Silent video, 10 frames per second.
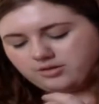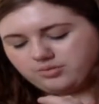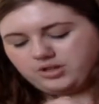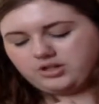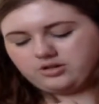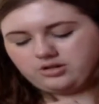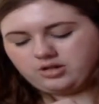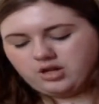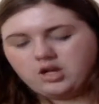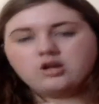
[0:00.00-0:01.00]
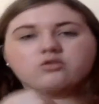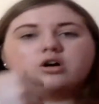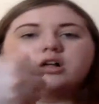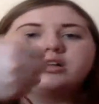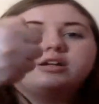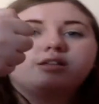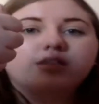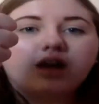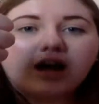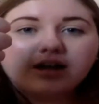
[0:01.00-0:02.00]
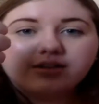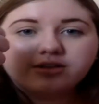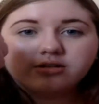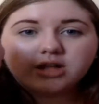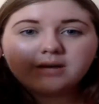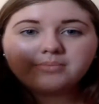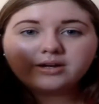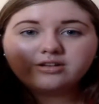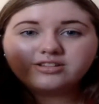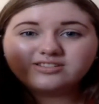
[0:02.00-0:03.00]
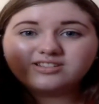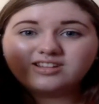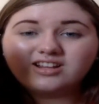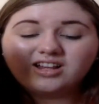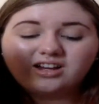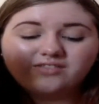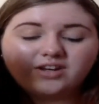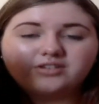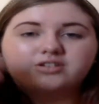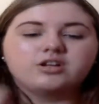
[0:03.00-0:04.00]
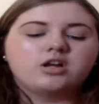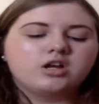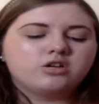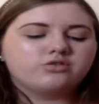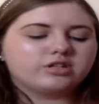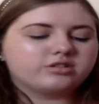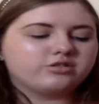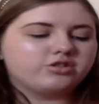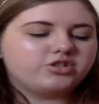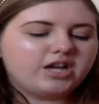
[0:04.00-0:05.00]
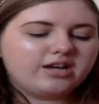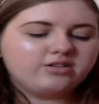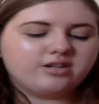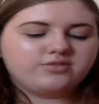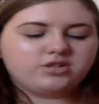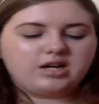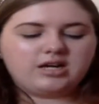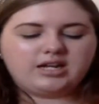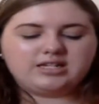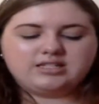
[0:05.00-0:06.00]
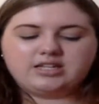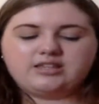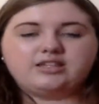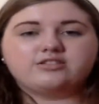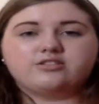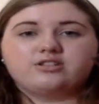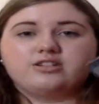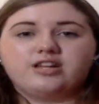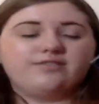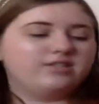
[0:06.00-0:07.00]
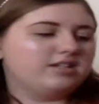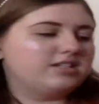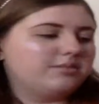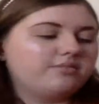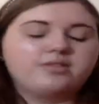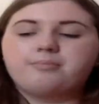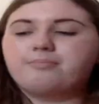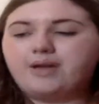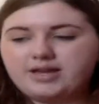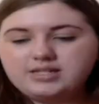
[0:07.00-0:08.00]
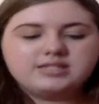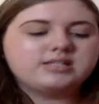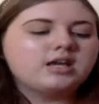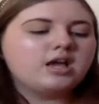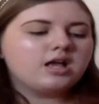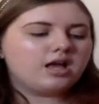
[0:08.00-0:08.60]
they're pretty good quality. They're a lot better than a lot of other drugstore shadows I've tried. I'd say these are definitely some of the best.